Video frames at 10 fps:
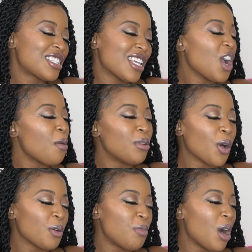see her
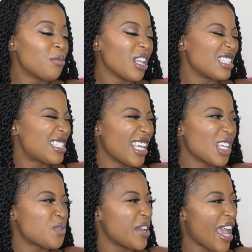blow the bubble and see
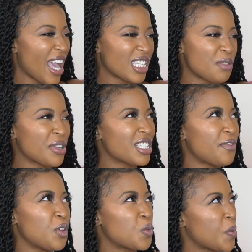his reaction, because
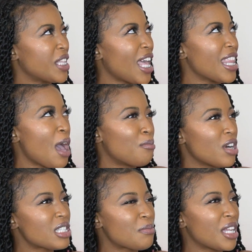if you tweet that, that
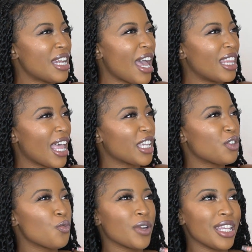must mean that,
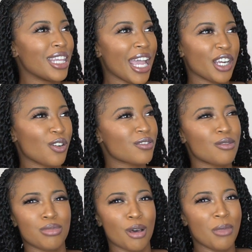like, you really like girls
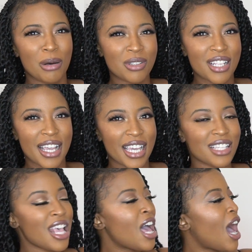who blow bubbles, I
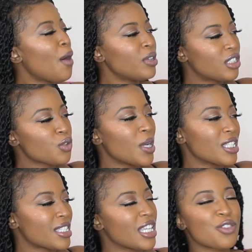guess. I just
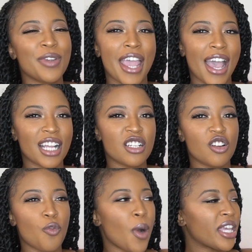wanted to see his
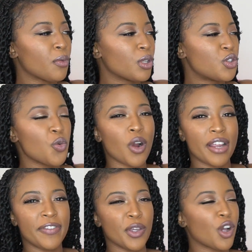reaction or what he would do, or
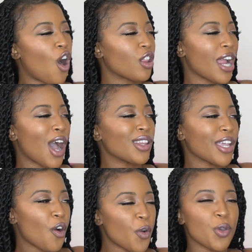if he would call it out
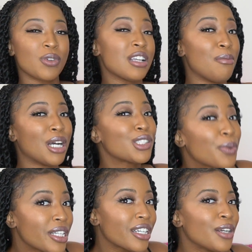like, oh, you was on my
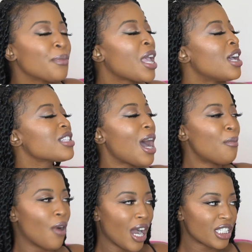Twitter. So
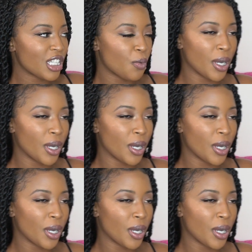I'm watching or